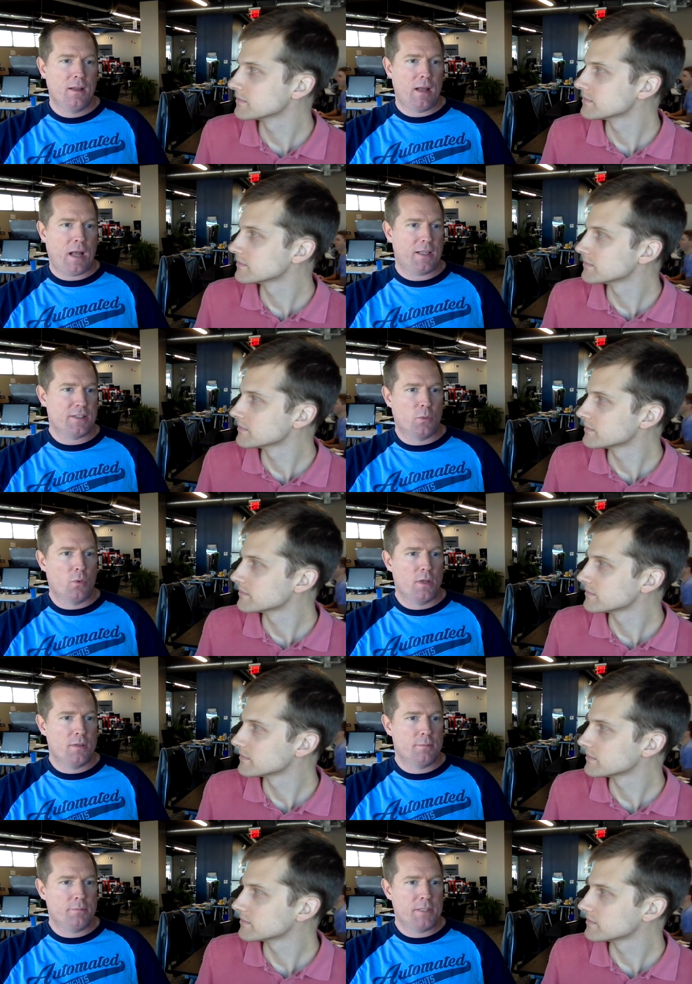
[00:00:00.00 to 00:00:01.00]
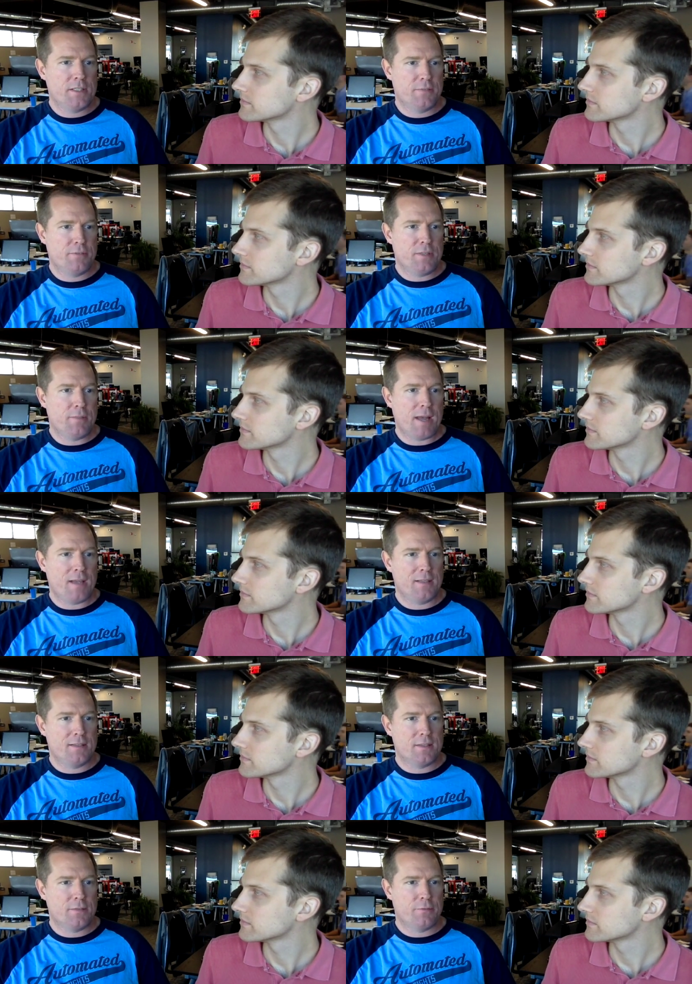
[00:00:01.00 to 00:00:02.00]
Speaker 1: I guess the one piece of feedback
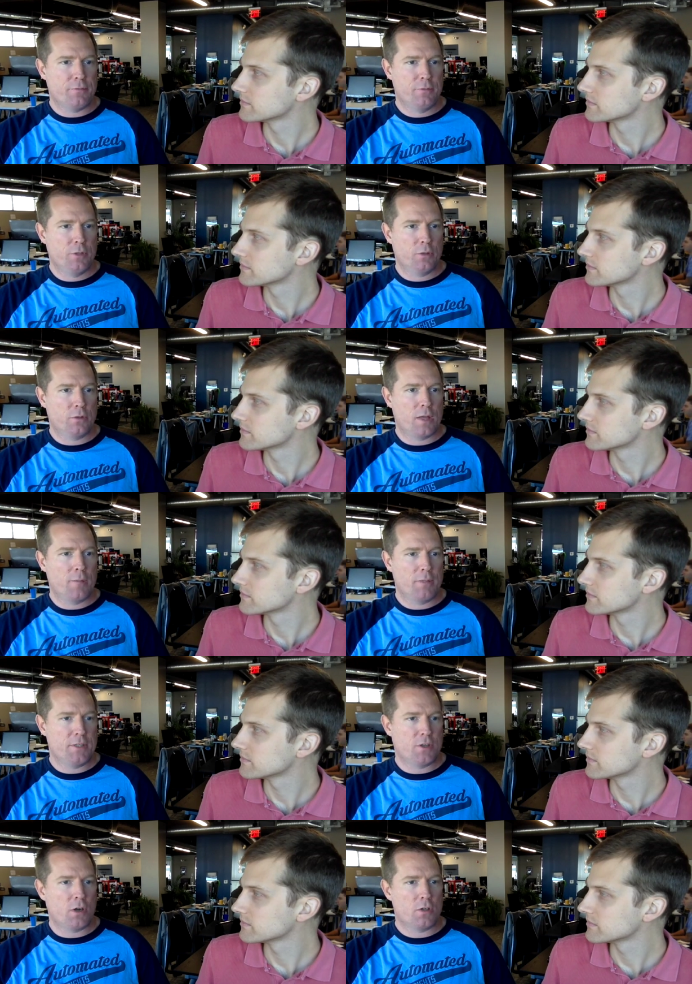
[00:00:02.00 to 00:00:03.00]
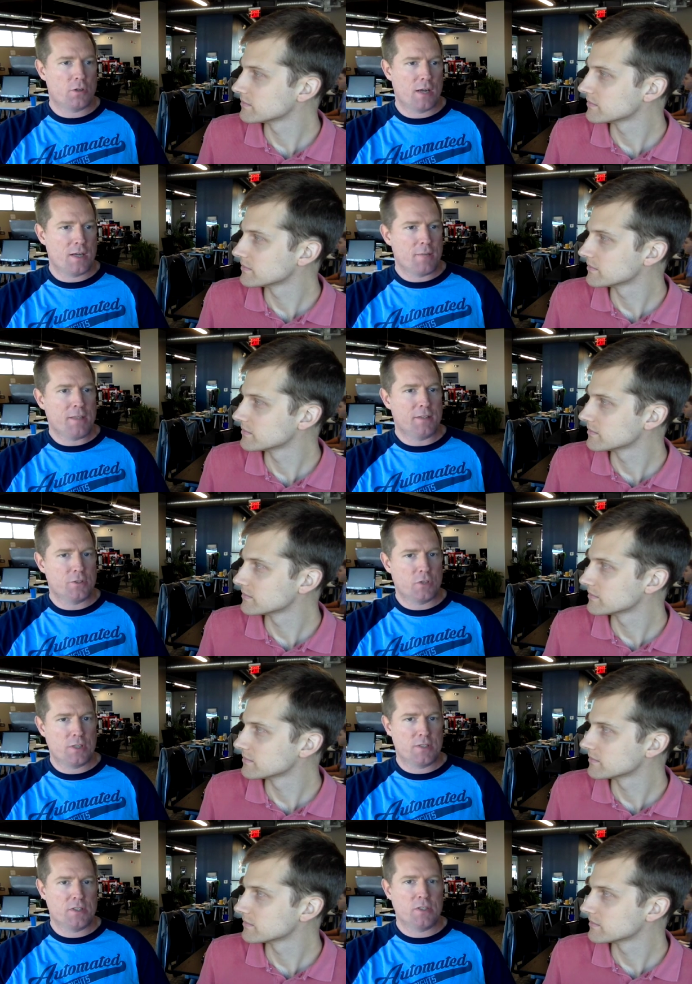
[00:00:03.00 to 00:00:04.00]
is if you know companies are trying to make the
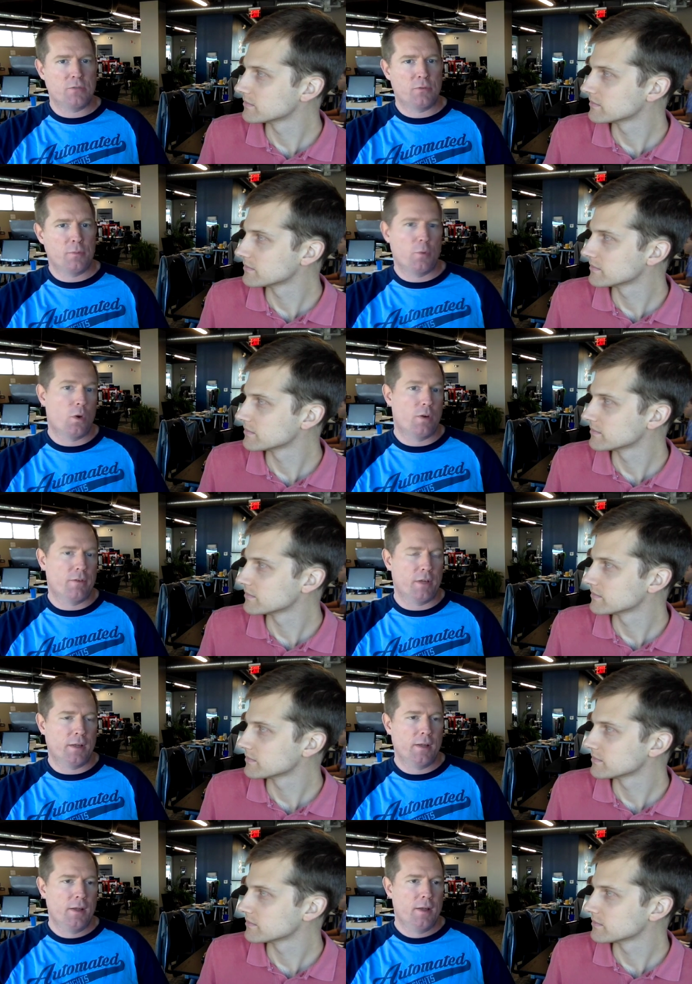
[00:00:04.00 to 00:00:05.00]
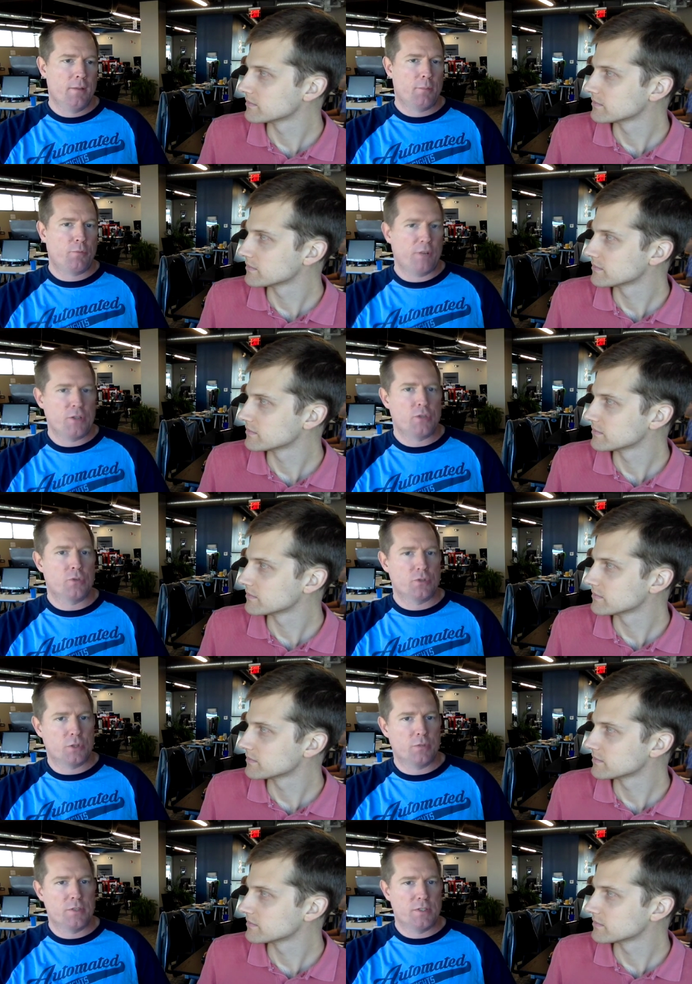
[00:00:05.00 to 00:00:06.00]
transition from more of a professional
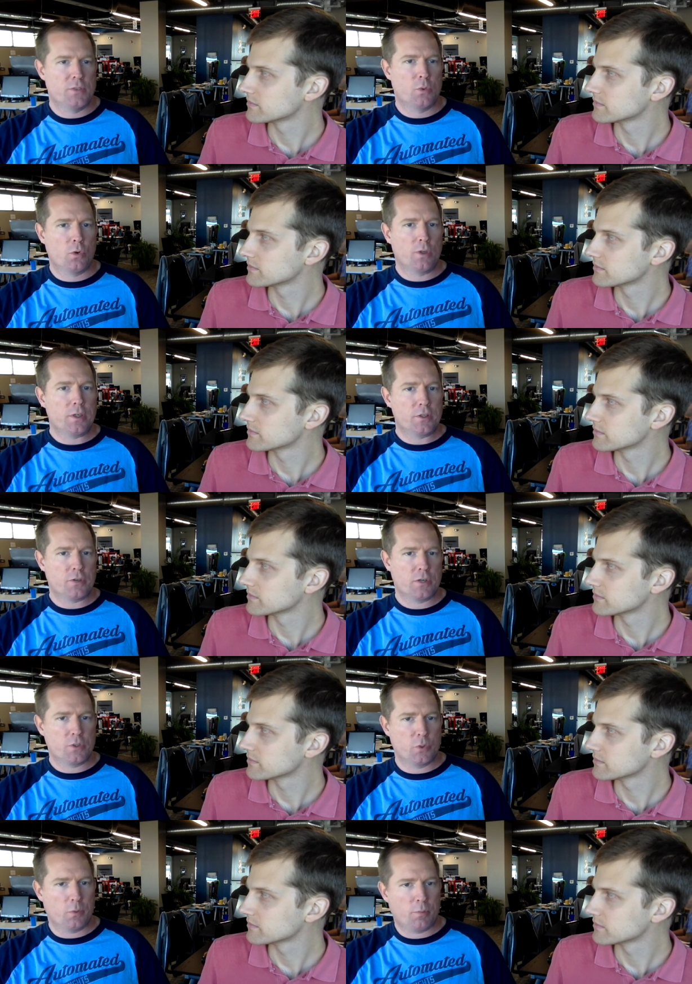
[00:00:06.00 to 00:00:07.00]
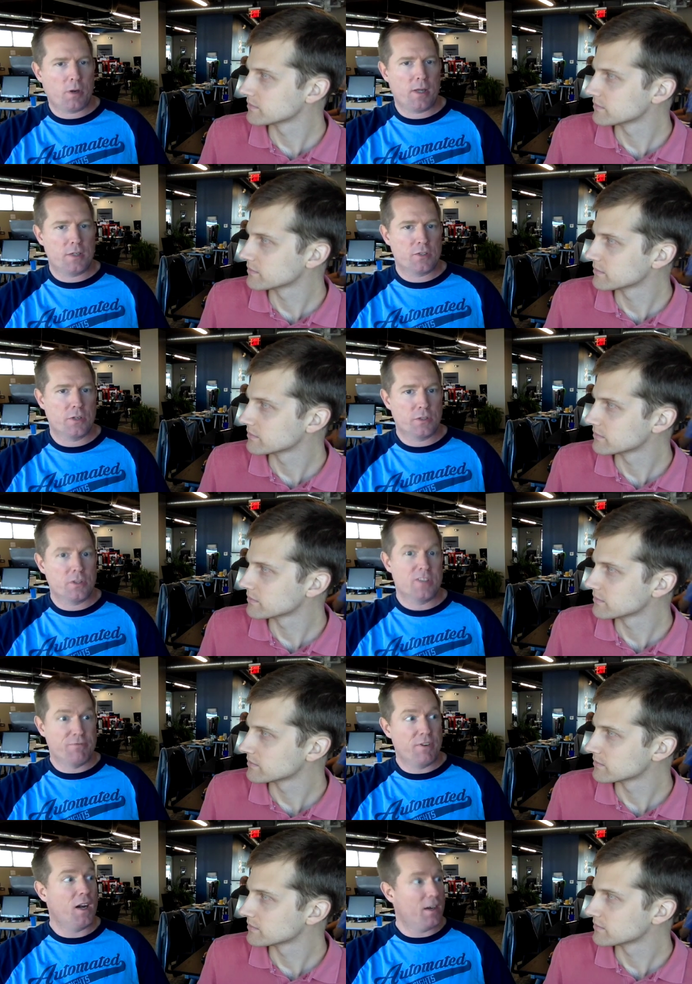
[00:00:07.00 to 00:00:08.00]
services oriented structure to a product structure, it's
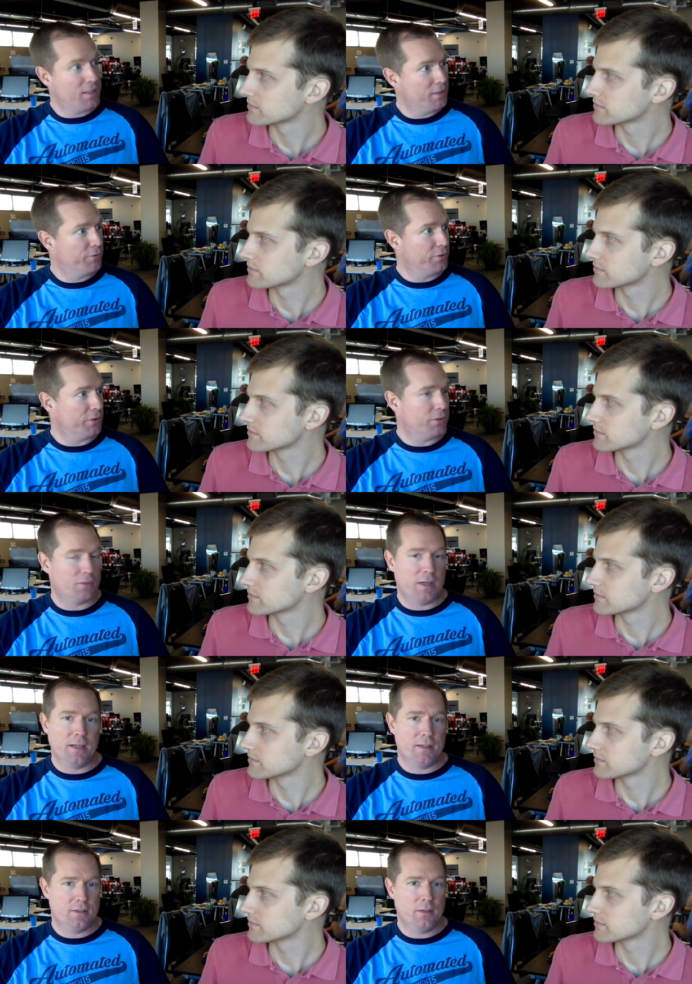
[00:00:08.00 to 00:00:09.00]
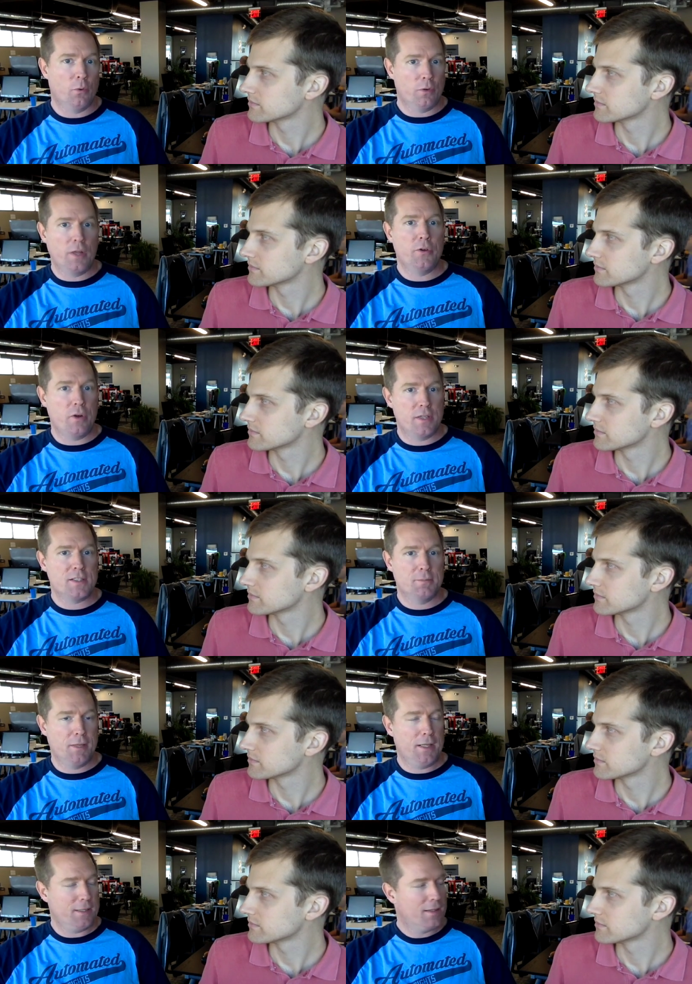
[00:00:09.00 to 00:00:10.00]
very difficult, right? It, don't
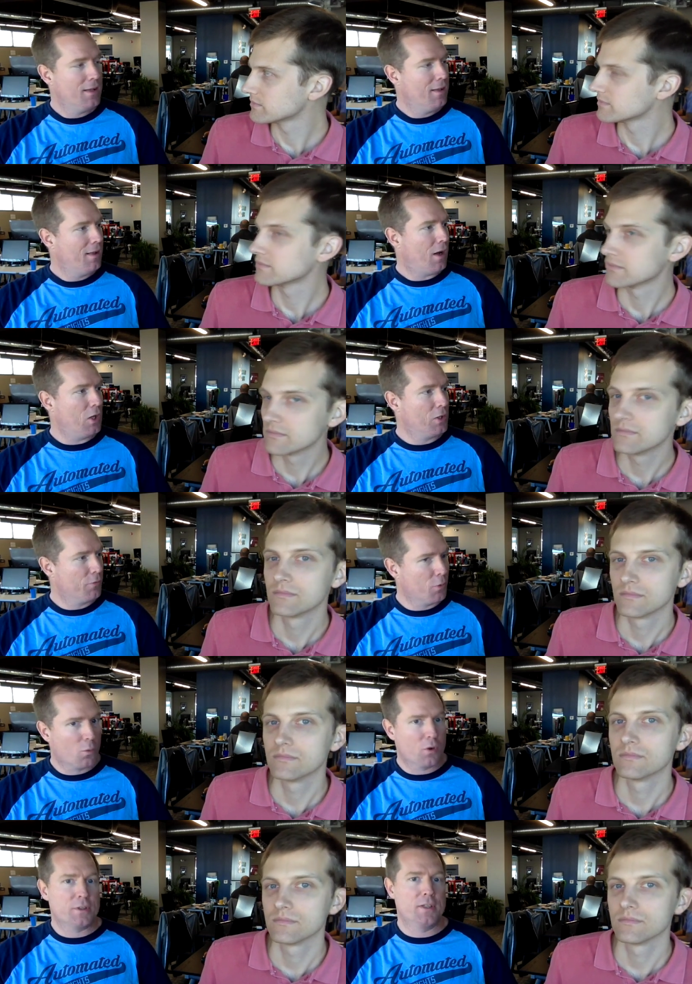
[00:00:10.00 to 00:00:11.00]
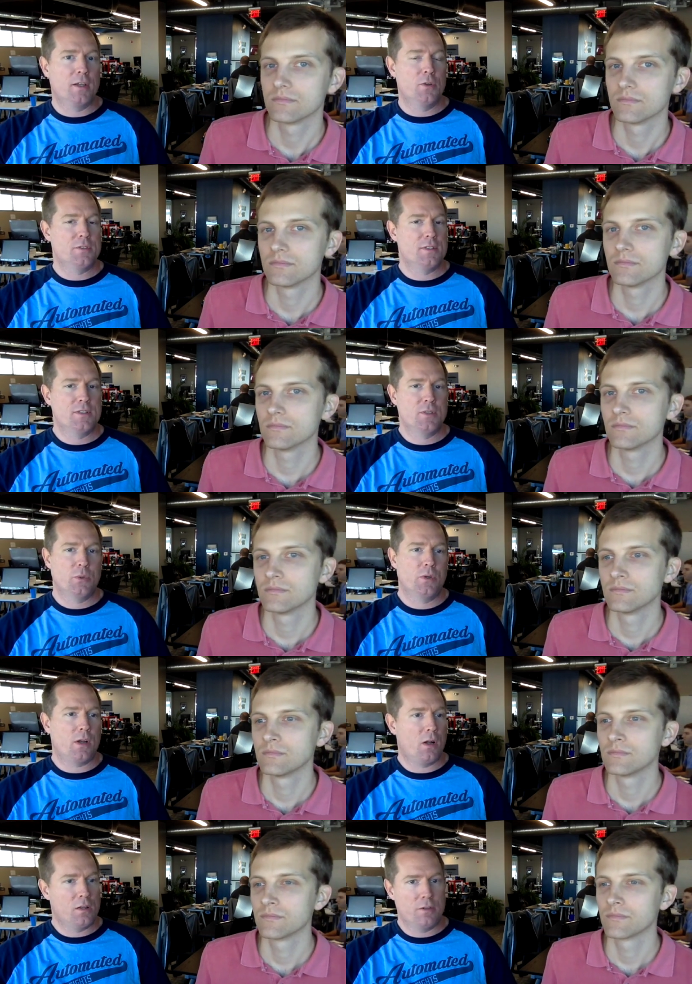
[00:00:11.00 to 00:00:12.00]
underestimate all of the work that goes into it,
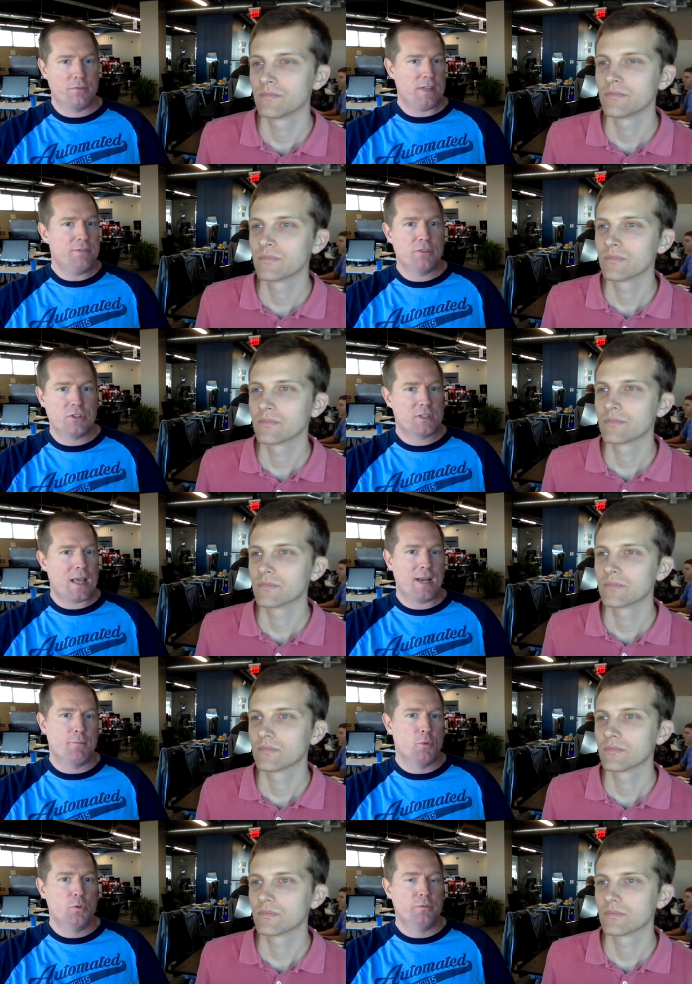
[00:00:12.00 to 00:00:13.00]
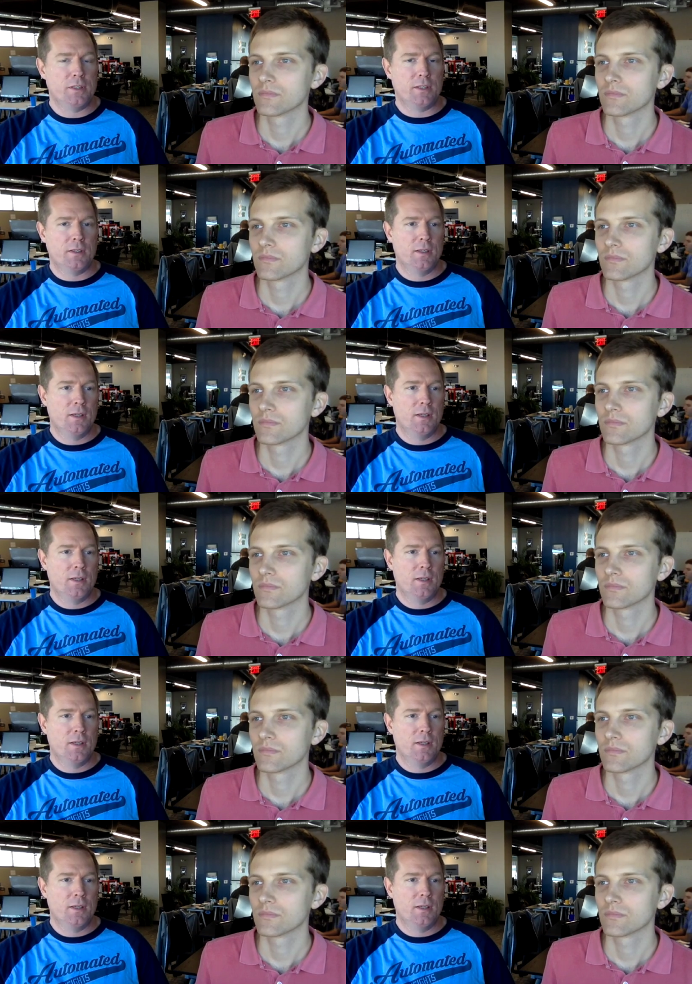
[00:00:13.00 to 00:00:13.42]
all of even just kind of moving